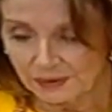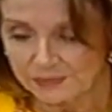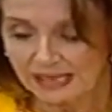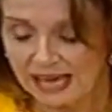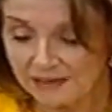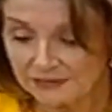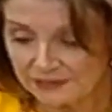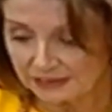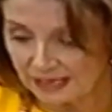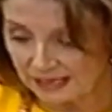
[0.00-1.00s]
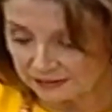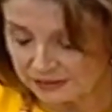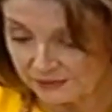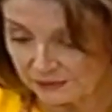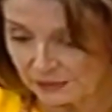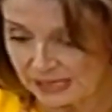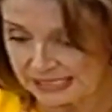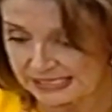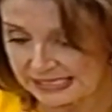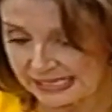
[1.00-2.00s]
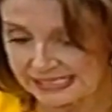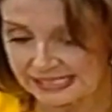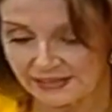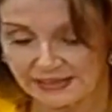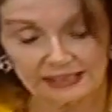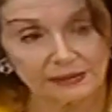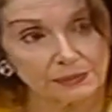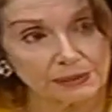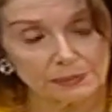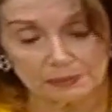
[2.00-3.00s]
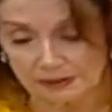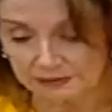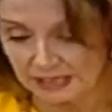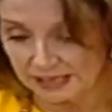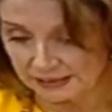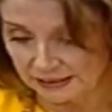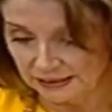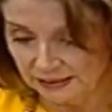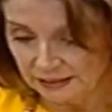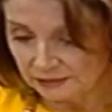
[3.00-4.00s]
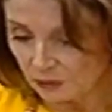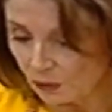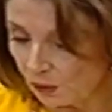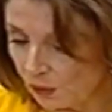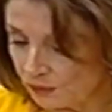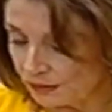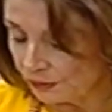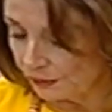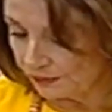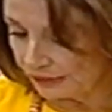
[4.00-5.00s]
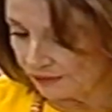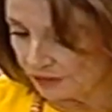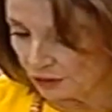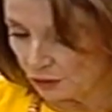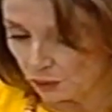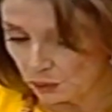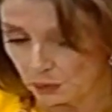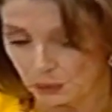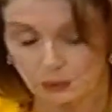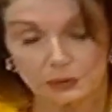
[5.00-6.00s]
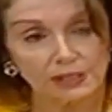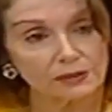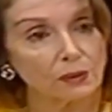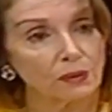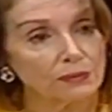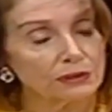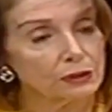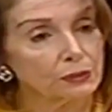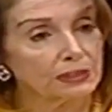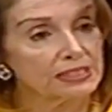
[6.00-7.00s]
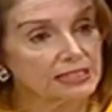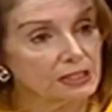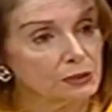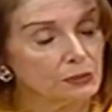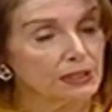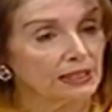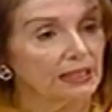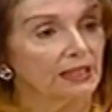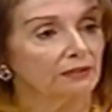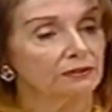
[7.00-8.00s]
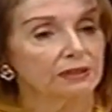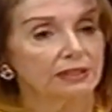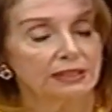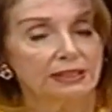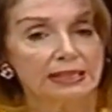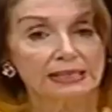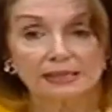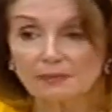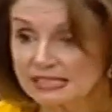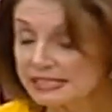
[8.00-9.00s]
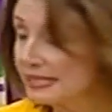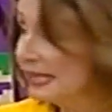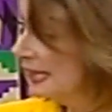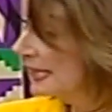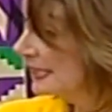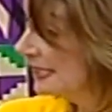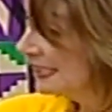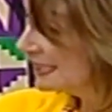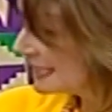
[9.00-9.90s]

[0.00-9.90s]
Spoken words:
On behalf of the Congress of the United States, I thank the people of Ghana for all that you have given to the world and all that you continue to give. And I must say